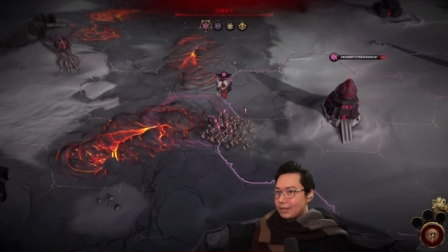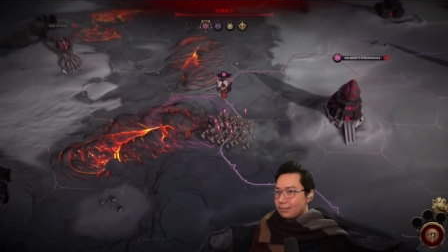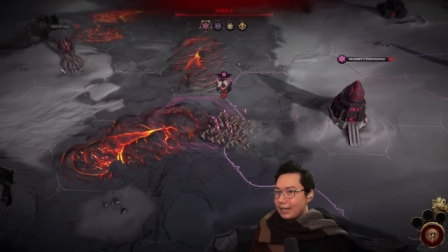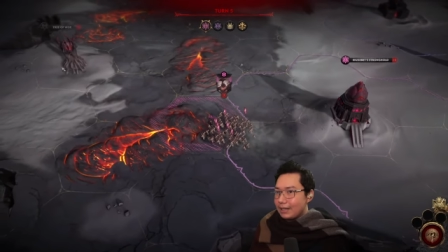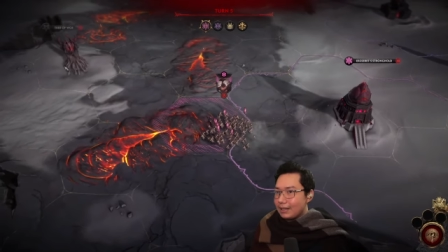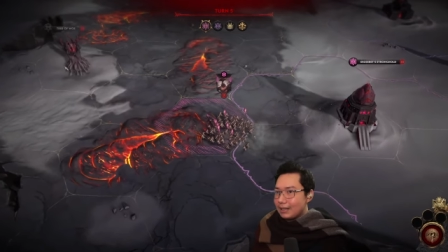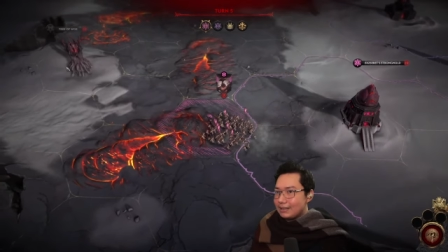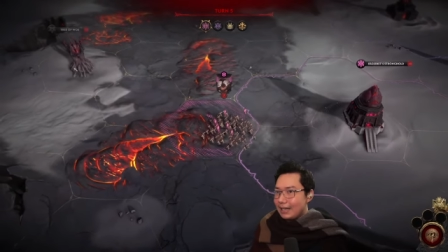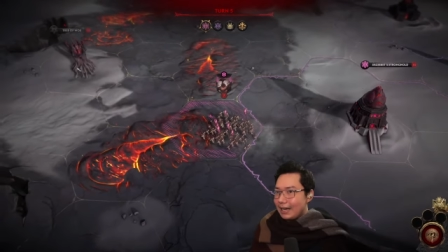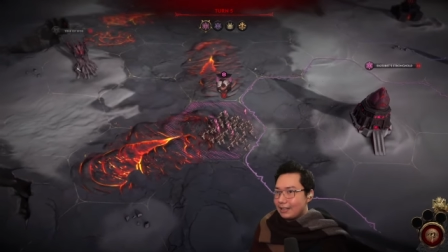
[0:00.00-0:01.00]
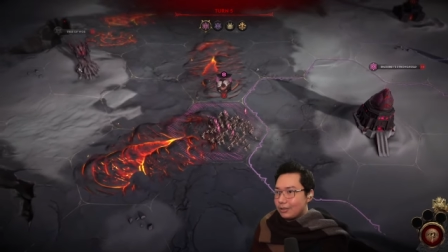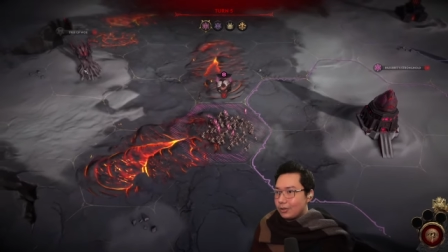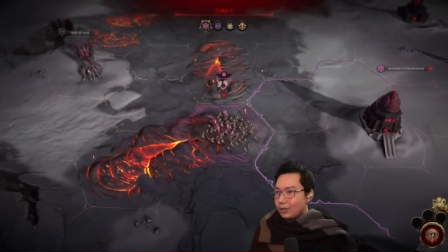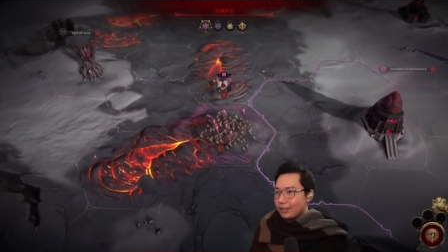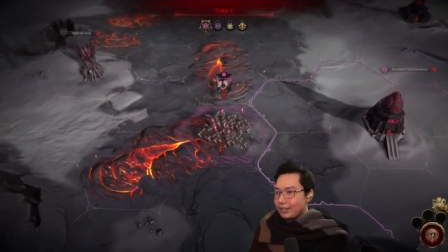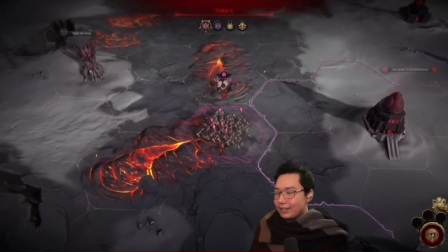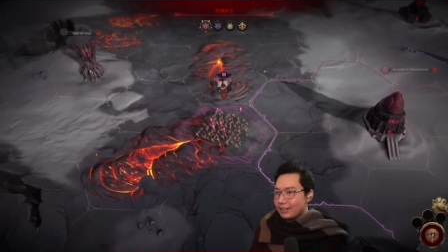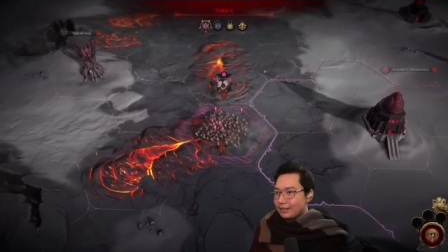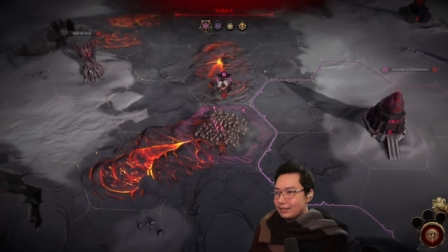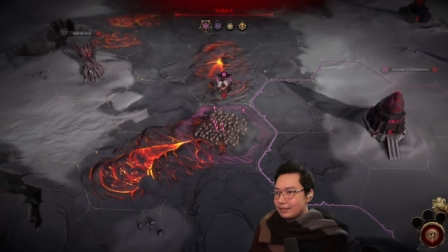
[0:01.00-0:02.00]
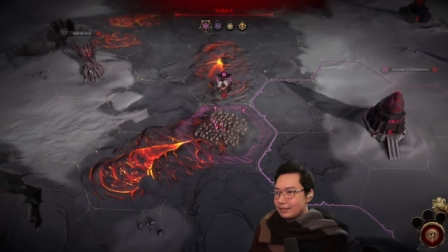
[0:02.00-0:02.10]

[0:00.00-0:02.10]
my attack order here.